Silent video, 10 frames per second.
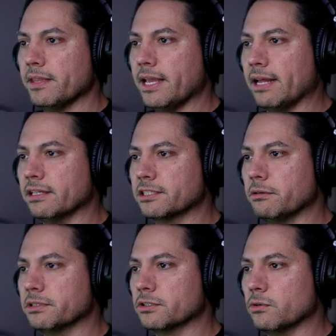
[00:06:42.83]
And let's go
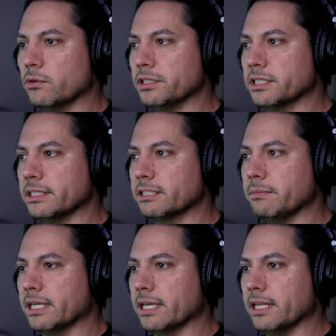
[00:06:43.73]
with this orange and let's
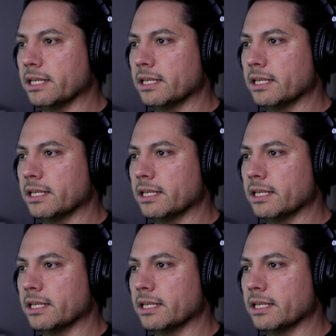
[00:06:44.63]
make it,